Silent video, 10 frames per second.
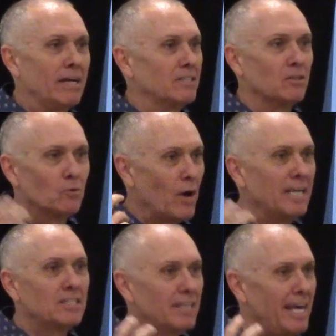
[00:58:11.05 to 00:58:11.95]
It's the
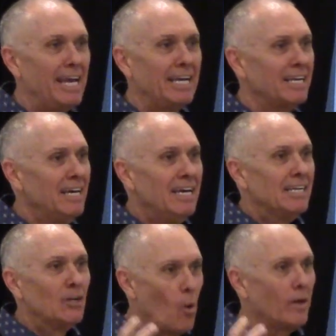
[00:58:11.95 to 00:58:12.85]
greatest thing
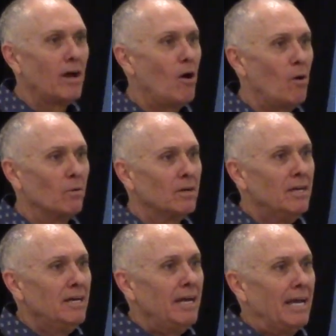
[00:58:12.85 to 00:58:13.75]
going on,
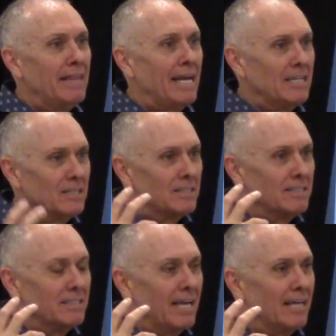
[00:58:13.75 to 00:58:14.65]
and that
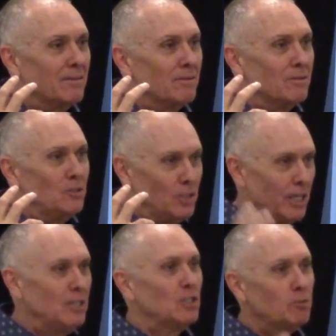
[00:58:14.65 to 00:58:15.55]
is that
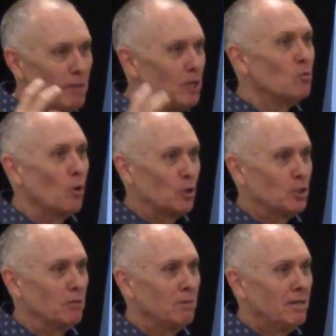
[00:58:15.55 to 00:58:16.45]
Jesus is being
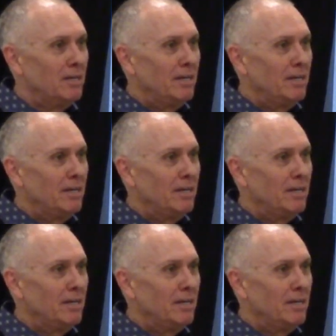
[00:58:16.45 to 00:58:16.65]
worshipped,